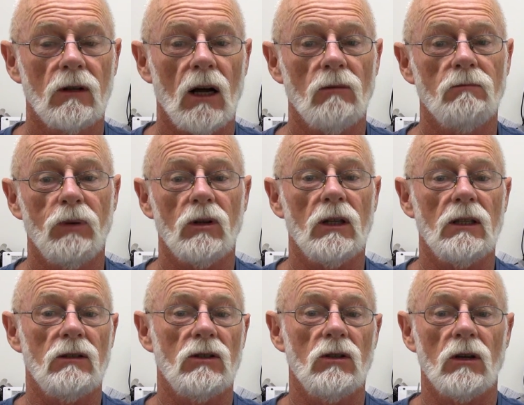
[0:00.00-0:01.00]
I'll put
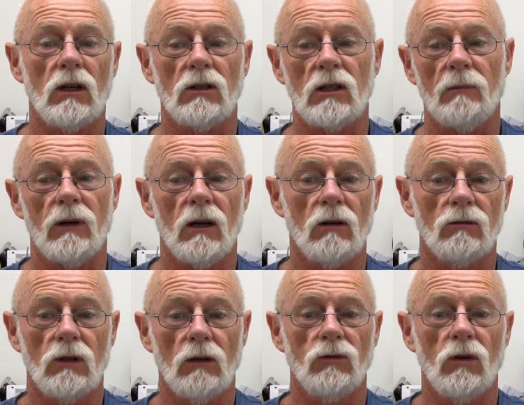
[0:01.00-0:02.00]
these circuits up and I'll
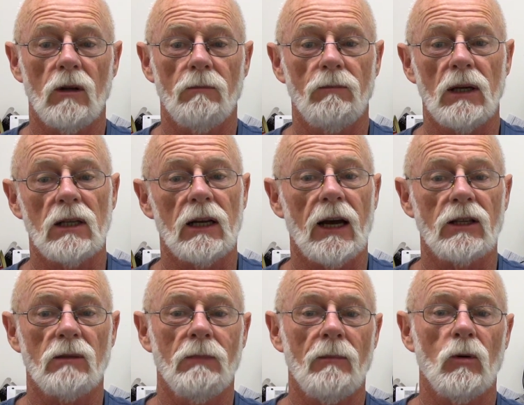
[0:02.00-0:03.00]
do the PC
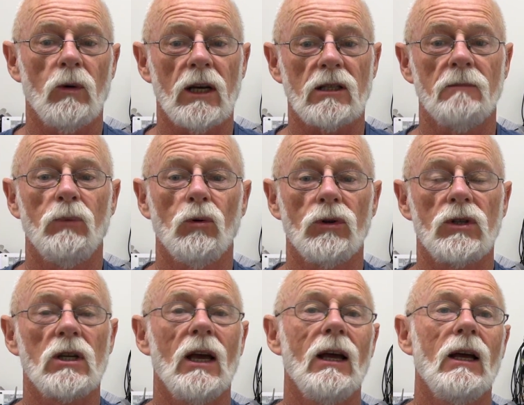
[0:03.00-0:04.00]
layouts, and maybe we'll get some
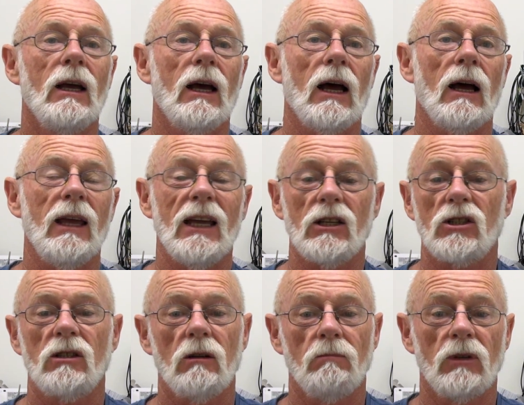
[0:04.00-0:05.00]
boards
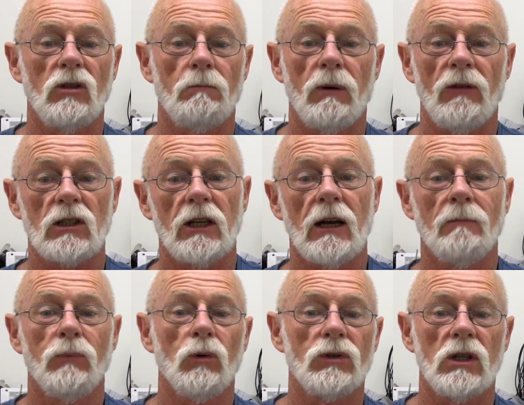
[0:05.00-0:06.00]
etched, professionally done
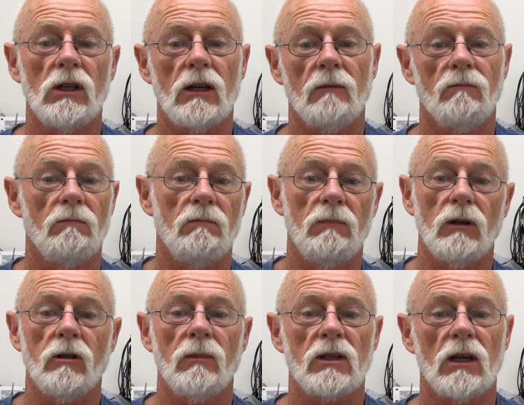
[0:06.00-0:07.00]
boards, and you can
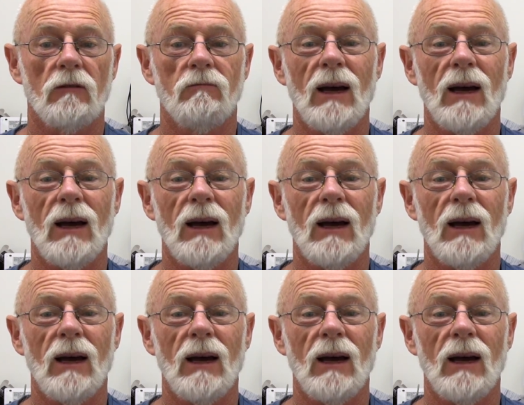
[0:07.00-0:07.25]
build them yourself.